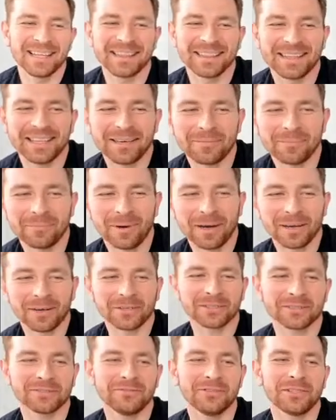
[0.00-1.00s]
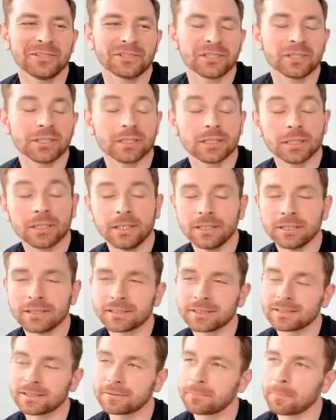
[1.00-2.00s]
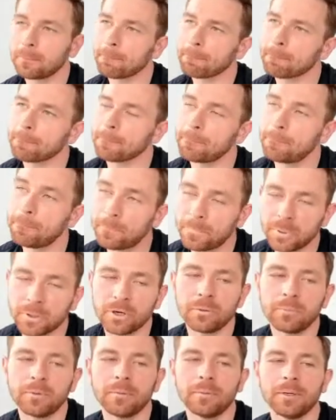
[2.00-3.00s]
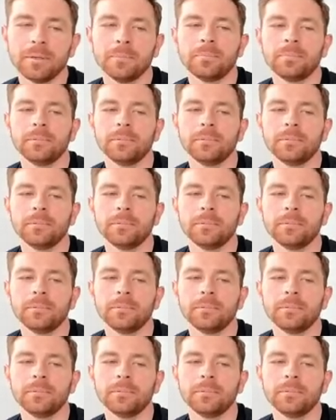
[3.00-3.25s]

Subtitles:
The macOS version is probably